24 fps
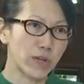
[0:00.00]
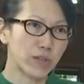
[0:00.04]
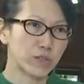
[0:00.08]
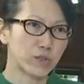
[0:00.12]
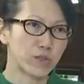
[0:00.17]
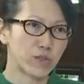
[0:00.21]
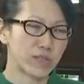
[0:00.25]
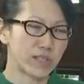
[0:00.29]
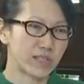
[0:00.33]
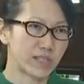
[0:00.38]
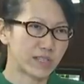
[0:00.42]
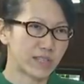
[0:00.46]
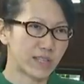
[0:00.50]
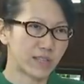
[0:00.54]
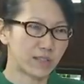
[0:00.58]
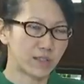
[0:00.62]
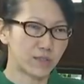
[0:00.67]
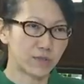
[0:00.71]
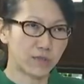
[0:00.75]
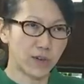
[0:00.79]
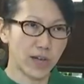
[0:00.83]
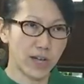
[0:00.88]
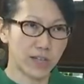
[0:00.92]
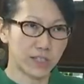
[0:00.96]
ways to
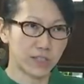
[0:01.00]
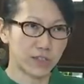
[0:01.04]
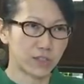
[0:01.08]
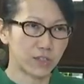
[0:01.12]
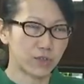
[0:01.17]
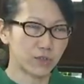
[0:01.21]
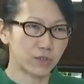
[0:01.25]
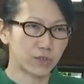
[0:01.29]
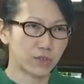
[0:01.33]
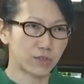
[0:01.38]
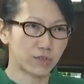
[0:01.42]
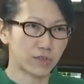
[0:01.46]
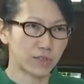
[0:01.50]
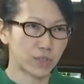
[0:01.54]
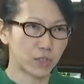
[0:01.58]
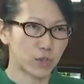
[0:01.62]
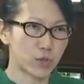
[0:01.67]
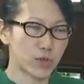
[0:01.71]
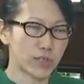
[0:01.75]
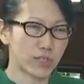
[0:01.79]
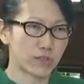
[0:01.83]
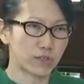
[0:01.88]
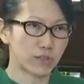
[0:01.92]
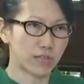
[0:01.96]
incentivize the use of
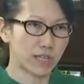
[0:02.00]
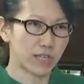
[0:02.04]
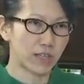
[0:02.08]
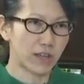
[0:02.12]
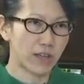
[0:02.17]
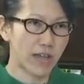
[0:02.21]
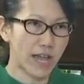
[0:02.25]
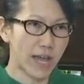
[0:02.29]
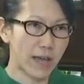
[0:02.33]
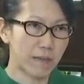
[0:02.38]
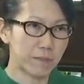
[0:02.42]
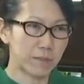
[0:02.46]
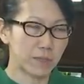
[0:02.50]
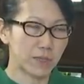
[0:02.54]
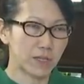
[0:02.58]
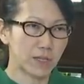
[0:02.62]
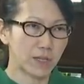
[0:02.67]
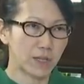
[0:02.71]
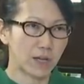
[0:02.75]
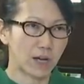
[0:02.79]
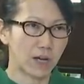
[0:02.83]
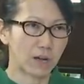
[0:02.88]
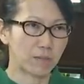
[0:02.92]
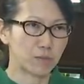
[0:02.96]
the Trace Together app
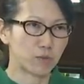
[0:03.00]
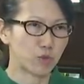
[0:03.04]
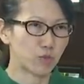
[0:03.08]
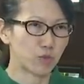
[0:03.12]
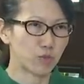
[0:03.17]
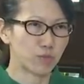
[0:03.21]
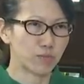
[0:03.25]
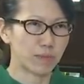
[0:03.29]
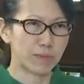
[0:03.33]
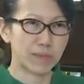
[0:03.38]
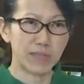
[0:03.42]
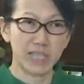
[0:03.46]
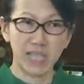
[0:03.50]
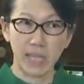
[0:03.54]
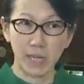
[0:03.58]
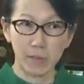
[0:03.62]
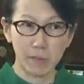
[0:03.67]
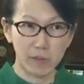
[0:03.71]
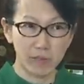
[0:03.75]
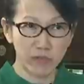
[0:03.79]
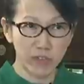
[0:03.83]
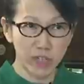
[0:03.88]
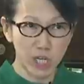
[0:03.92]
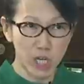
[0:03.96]
um, through maybe
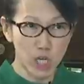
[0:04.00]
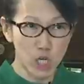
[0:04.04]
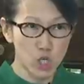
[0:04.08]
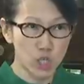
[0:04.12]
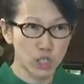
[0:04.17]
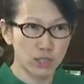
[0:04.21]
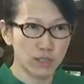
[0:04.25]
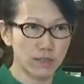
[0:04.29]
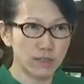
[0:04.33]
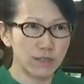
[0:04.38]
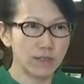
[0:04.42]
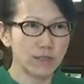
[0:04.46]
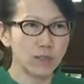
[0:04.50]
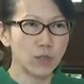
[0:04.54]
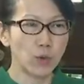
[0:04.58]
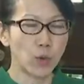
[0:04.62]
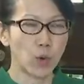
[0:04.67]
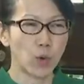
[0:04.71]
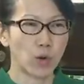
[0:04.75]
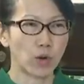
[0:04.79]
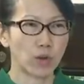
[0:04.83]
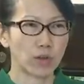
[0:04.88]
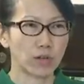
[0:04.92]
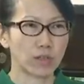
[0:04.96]
gamification
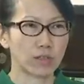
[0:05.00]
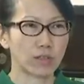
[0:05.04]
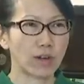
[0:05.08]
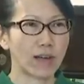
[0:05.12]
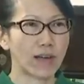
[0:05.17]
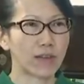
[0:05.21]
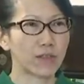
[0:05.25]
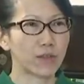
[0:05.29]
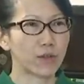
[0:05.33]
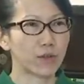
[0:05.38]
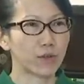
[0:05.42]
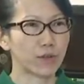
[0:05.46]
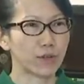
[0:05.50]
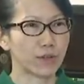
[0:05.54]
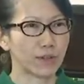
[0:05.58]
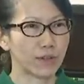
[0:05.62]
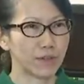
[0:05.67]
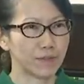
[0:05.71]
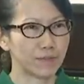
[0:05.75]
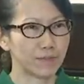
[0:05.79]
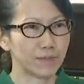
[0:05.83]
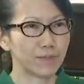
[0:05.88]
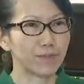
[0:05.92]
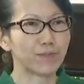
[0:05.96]
or other
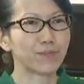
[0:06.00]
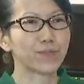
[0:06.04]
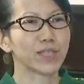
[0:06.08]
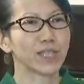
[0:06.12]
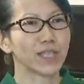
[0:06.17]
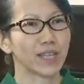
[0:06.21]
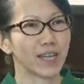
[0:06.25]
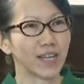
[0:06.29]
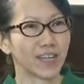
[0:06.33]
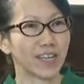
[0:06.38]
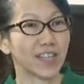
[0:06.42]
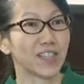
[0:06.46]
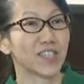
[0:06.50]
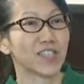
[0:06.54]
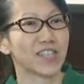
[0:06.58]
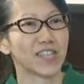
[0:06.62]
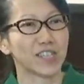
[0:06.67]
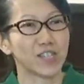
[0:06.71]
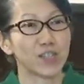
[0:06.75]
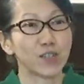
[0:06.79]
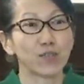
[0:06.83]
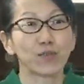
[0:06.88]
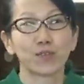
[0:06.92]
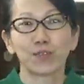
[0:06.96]
um, uh,
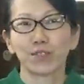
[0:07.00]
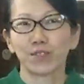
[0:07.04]
incentives?